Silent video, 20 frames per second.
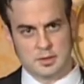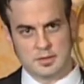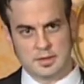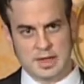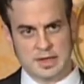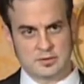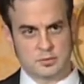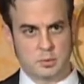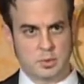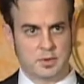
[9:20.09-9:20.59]

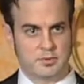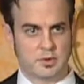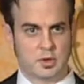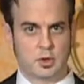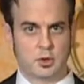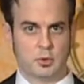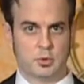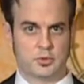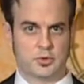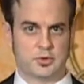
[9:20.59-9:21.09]
that's one of the
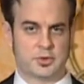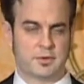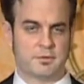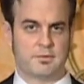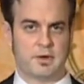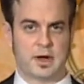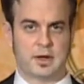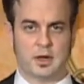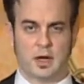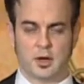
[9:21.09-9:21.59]
goals, is to
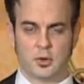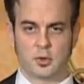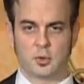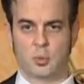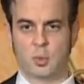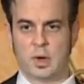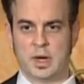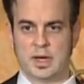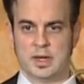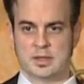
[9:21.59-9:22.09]
find other
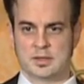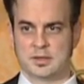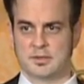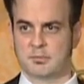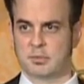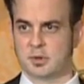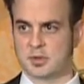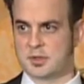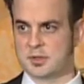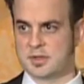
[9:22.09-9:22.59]
ways
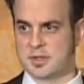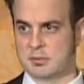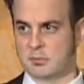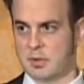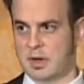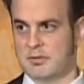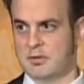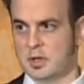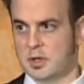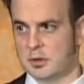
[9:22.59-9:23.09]
of producing
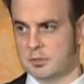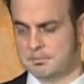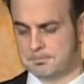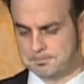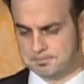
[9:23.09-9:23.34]
revenue.